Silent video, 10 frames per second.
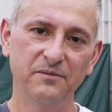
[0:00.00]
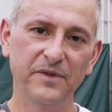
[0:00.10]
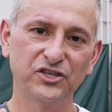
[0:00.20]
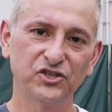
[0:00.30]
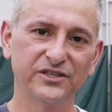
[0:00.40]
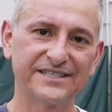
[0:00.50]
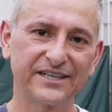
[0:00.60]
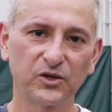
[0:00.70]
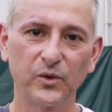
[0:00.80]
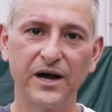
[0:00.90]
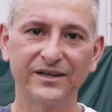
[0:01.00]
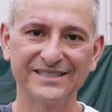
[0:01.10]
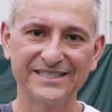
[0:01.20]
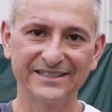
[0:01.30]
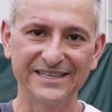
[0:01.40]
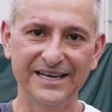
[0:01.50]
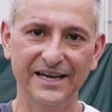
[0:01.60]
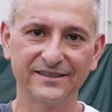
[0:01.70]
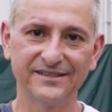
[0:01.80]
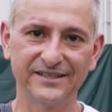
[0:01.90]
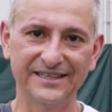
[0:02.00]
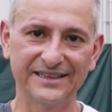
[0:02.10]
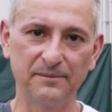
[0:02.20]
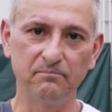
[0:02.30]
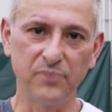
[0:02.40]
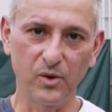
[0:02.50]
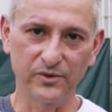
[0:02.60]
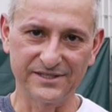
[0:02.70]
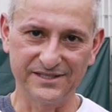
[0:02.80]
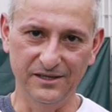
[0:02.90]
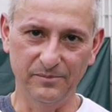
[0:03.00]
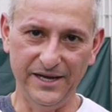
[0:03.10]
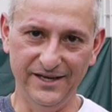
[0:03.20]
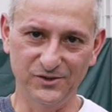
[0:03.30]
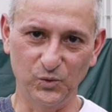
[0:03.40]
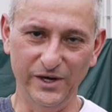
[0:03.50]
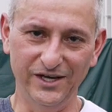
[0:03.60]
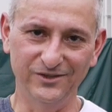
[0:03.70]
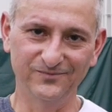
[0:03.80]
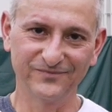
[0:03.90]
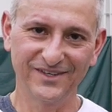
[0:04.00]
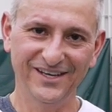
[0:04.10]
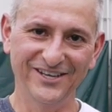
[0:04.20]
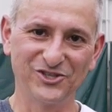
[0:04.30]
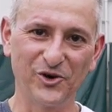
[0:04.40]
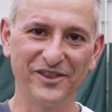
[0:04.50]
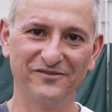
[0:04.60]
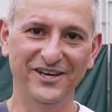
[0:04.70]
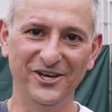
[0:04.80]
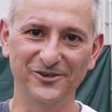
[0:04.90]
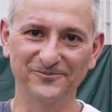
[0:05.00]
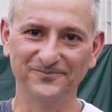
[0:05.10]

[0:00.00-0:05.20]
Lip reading: Make sure you stick around until the end to get the bonus tip as well. Enjoy the video.